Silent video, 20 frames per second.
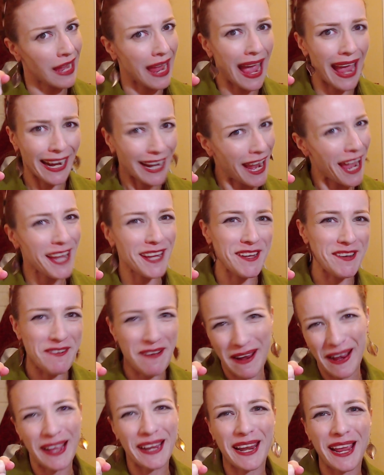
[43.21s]
I got you.
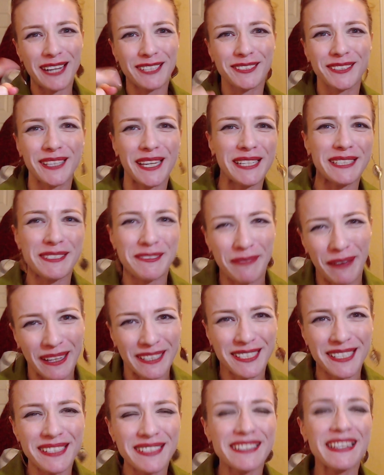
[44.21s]
I got natural light
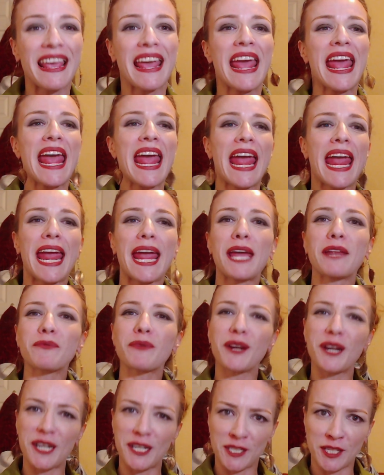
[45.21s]
swatches, and we're
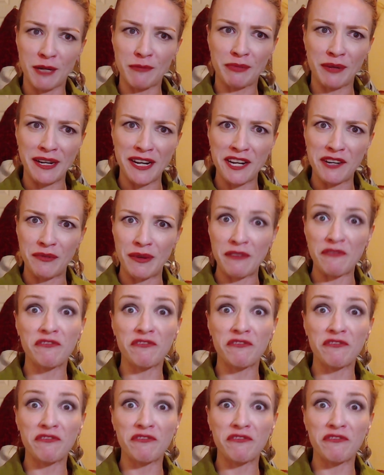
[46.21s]
gonna jump right into it.